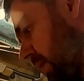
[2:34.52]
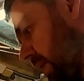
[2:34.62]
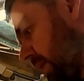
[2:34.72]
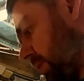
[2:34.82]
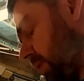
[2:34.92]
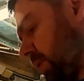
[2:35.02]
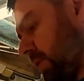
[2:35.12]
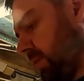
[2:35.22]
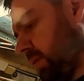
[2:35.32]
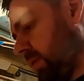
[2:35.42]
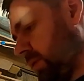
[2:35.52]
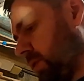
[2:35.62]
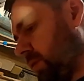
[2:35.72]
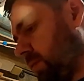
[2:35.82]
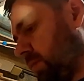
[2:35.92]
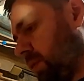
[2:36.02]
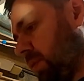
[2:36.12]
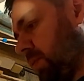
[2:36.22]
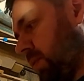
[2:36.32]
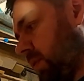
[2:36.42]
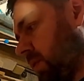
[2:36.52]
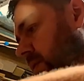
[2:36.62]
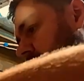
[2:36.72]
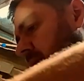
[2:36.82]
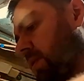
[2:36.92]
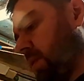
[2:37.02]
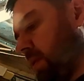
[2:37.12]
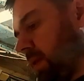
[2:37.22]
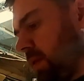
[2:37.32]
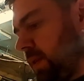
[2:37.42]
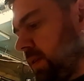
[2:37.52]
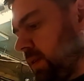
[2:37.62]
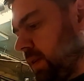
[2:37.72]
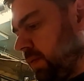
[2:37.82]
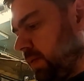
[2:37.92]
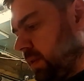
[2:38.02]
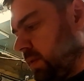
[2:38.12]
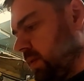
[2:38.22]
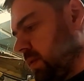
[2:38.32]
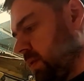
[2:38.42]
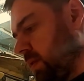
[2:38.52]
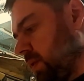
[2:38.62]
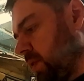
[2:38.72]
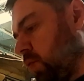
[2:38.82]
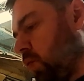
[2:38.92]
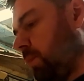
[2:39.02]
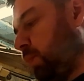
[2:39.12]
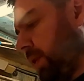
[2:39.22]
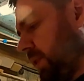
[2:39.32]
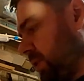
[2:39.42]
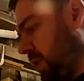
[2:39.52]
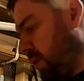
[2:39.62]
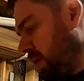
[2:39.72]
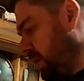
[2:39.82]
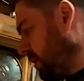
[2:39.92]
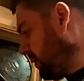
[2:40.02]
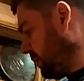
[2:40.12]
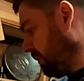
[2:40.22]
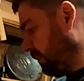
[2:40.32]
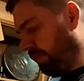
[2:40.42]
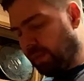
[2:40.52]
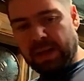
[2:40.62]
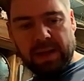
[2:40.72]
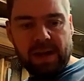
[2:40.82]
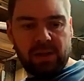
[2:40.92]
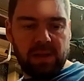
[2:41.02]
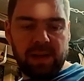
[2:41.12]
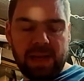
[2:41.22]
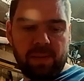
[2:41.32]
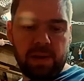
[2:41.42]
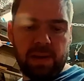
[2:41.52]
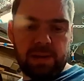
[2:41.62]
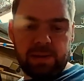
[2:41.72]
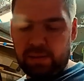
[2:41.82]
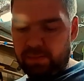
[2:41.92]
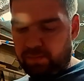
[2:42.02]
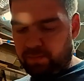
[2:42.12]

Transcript: That's 2.1, and this stuff is 1.2. I could actually laminate